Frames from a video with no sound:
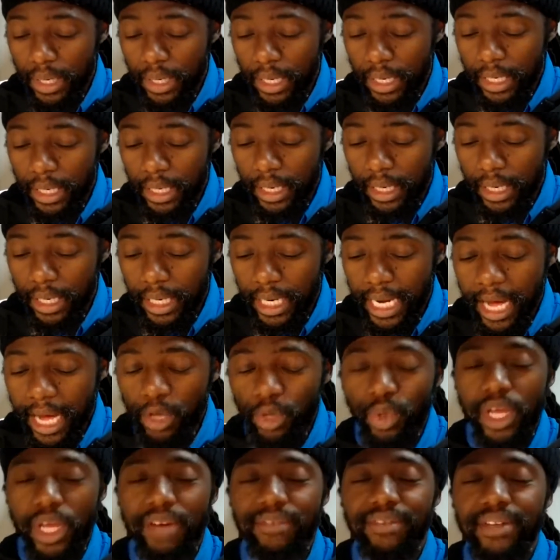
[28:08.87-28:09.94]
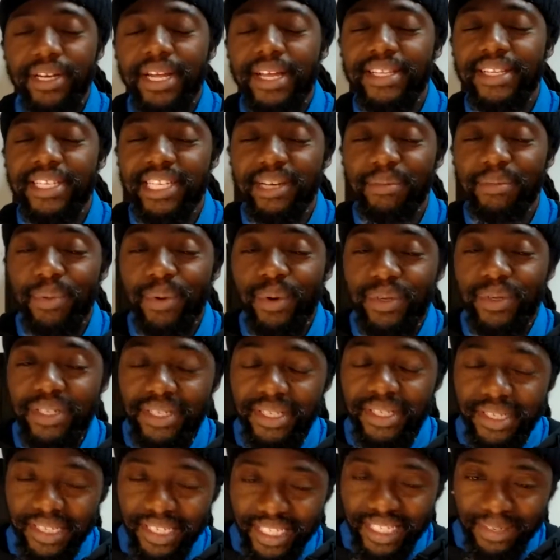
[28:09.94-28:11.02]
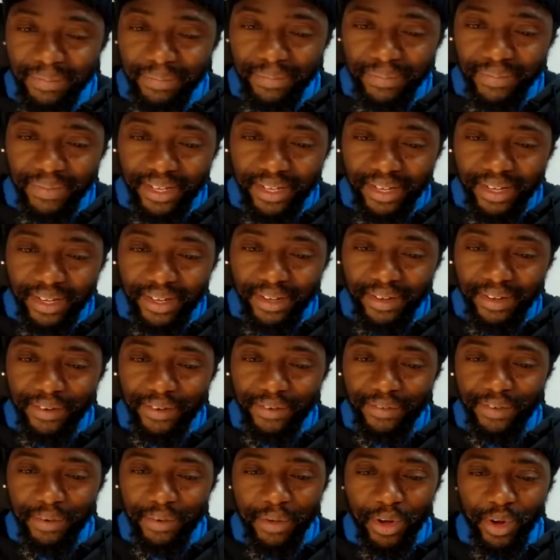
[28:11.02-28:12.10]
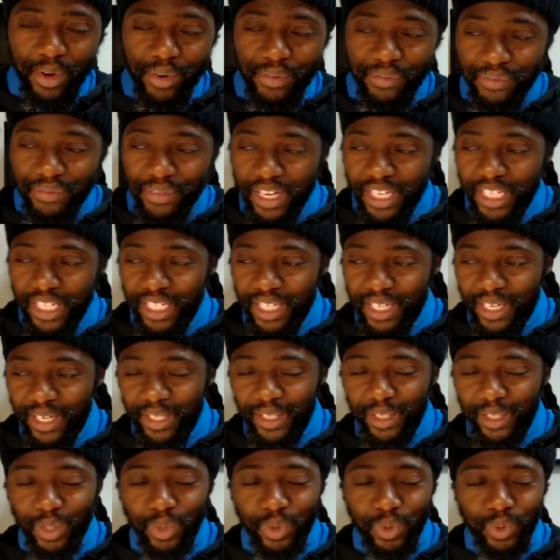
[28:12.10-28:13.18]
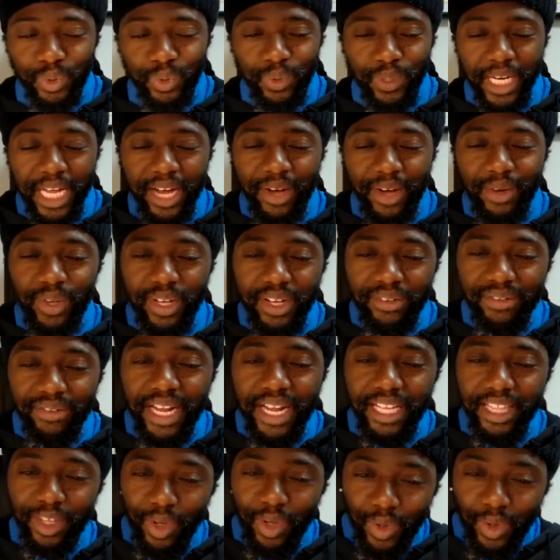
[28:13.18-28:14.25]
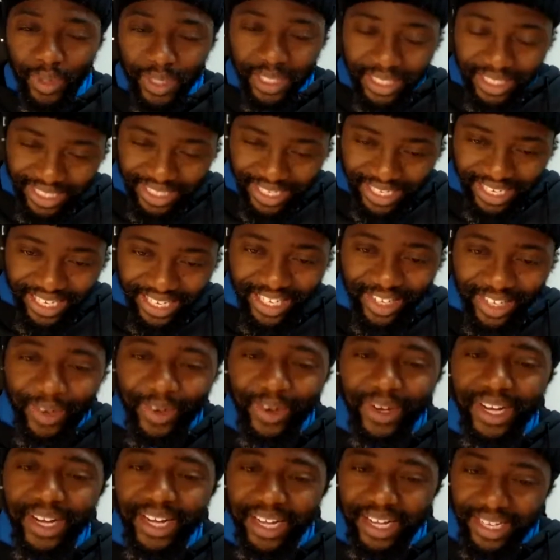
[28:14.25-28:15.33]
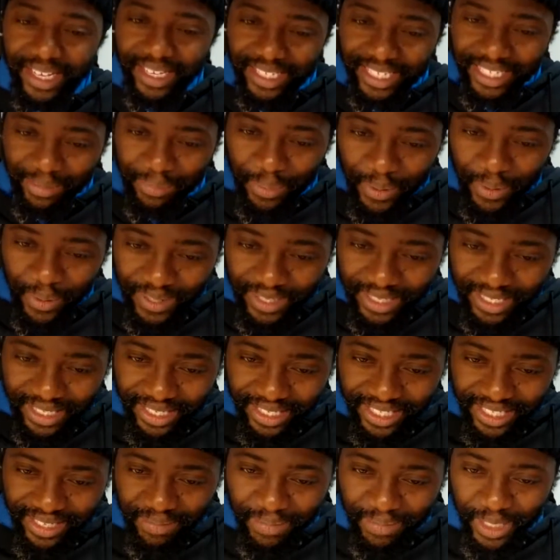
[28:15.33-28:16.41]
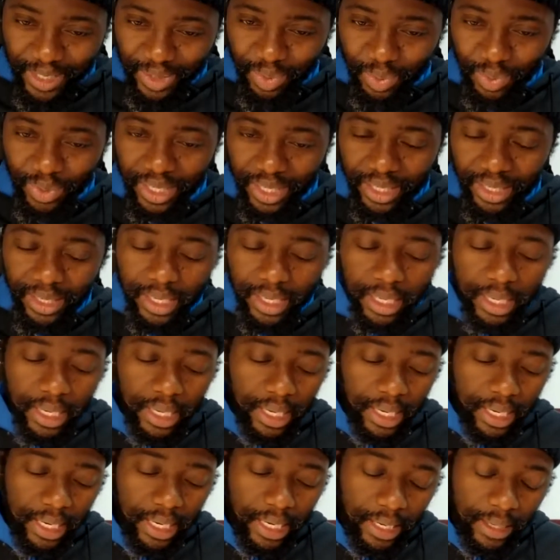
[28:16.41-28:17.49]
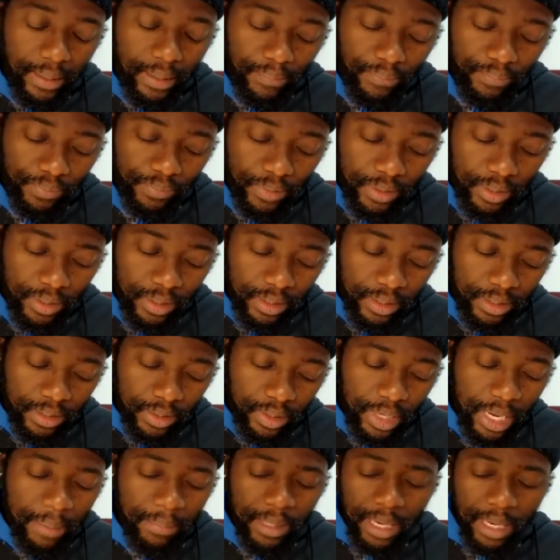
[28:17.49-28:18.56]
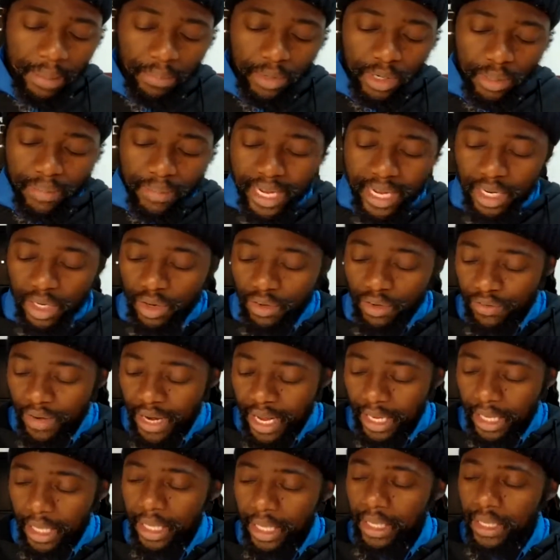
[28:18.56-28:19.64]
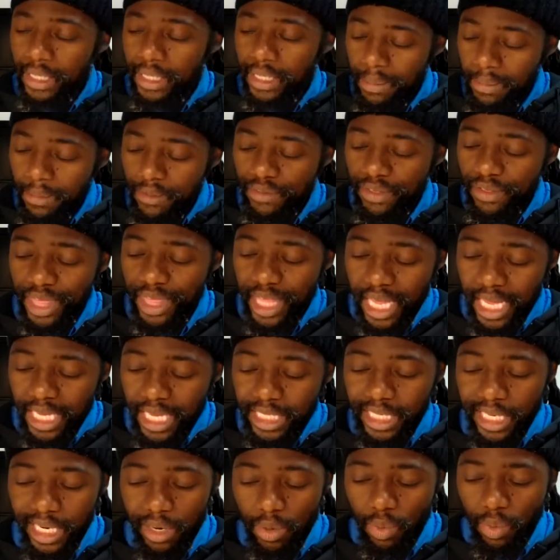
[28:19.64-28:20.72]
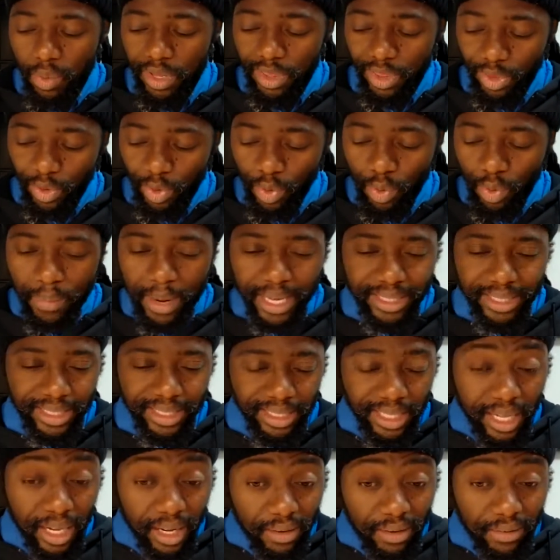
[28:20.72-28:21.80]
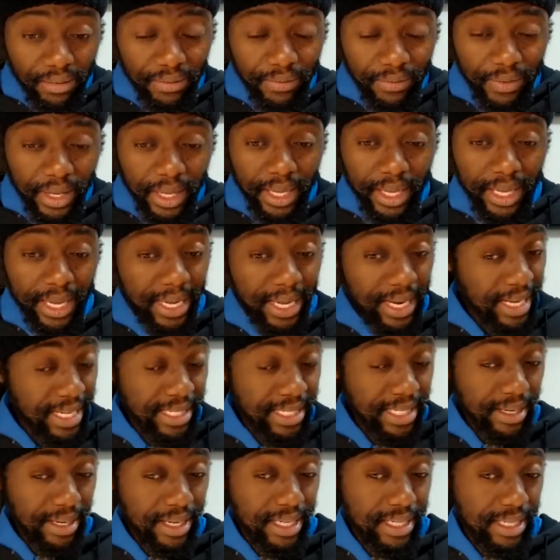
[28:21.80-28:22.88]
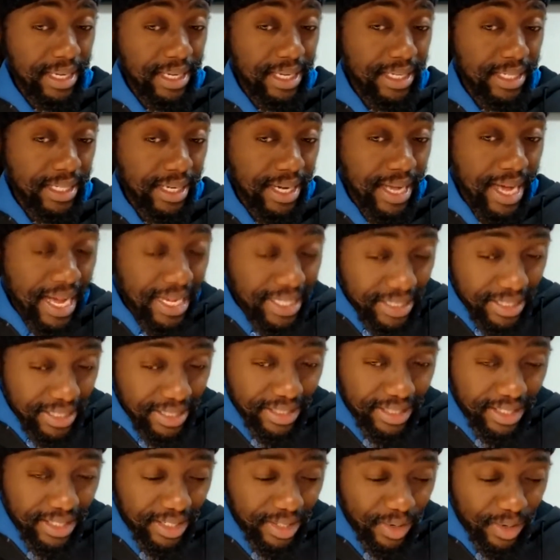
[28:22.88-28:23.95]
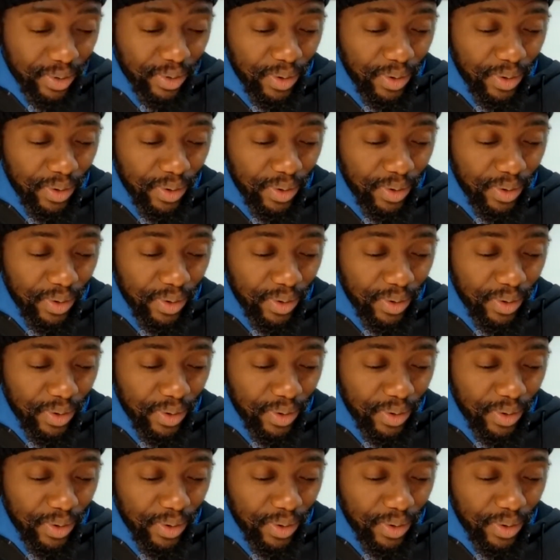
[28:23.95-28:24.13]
and now you have another support system from a conventional to now you have like the holistic support system as well. Um, so I'm reminded of like some of the things that I went through myself, and as an artist,